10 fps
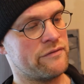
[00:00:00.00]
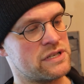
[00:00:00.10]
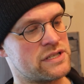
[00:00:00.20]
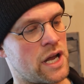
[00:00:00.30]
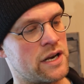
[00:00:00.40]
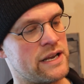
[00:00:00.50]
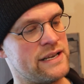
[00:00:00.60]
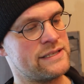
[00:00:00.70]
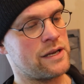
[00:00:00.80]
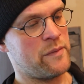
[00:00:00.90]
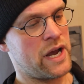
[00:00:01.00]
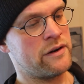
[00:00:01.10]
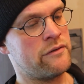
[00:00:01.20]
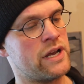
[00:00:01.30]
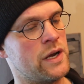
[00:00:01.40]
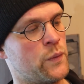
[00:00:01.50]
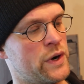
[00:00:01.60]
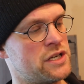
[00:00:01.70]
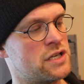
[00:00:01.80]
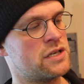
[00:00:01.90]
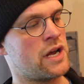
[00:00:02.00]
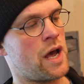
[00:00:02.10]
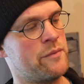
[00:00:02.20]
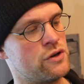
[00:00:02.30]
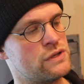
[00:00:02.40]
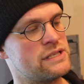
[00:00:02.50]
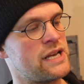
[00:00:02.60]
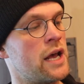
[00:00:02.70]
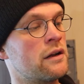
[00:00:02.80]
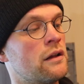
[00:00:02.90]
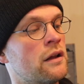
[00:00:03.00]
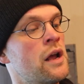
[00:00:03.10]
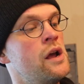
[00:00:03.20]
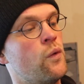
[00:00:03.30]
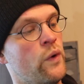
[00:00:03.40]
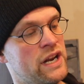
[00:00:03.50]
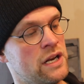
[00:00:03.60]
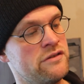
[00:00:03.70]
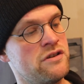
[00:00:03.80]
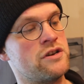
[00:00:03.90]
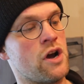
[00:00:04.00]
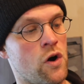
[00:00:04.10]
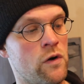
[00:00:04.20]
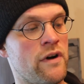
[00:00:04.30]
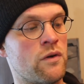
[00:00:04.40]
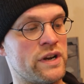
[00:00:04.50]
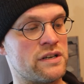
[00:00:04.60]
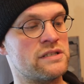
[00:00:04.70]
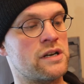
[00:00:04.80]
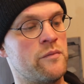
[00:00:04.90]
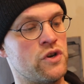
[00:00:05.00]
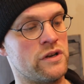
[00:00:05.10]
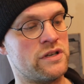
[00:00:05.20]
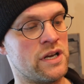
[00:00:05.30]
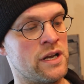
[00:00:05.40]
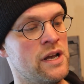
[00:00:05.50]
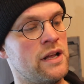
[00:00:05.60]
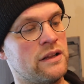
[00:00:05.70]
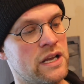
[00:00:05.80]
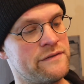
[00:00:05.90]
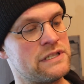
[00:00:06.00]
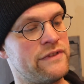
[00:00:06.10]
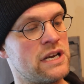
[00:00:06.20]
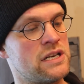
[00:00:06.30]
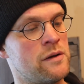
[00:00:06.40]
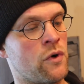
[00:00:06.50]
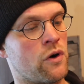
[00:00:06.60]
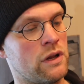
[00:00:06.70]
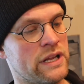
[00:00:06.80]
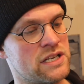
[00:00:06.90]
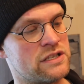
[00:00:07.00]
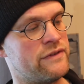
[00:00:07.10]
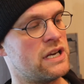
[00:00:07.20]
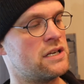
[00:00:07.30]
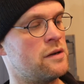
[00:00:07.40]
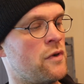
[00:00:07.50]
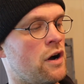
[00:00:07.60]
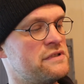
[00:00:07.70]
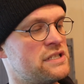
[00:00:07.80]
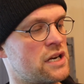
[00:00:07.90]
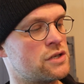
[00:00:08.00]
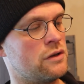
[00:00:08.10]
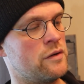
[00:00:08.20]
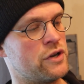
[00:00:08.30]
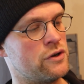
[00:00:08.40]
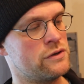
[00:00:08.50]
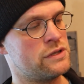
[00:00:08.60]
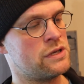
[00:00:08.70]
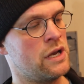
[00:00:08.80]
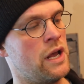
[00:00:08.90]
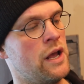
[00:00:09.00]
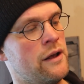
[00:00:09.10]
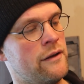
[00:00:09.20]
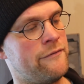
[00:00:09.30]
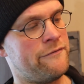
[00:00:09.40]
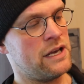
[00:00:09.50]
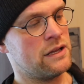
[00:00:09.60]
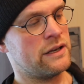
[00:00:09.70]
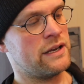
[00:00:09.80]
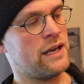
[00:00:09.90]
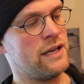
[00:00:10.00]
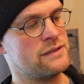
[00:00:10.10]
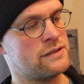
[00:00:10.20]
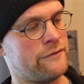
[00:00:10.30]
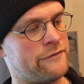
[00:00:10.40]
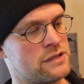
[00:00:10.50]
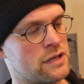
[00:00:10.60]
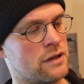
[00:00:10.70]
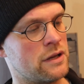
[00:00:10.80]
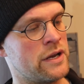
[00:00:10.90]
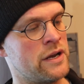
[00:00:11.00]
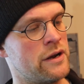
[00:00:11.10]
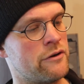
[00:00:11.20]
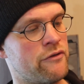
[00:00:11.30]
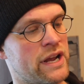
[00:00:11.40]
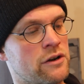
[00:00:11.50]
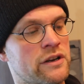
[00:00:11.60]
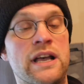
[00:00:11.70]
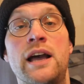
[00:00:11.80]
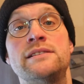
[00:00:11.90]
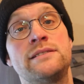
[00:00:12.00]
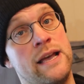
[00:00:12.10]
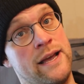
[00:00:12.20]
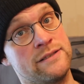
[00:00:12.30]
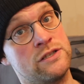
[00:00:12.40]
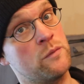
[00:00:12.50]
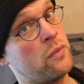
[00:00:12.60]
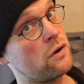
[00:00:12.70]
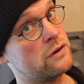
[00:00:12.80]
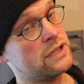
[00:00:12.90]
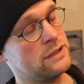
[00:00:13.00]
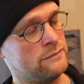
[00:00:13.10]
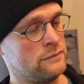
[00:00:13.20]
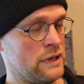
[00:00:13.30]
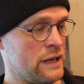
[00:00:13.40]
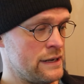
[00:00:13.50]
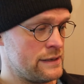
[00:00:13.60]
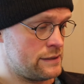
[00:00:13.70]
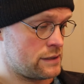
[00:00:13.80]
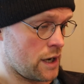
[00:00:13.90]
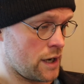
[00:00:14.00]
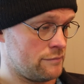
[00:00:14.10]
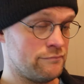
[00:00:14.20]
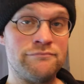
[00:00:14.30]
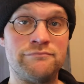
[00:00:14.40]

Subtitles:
of the study is the manner in which the abuse is handled within the Jehovah Witness community leaves victim or alleged victim of sexual abuse feeling insufficiently recognized and supported. So,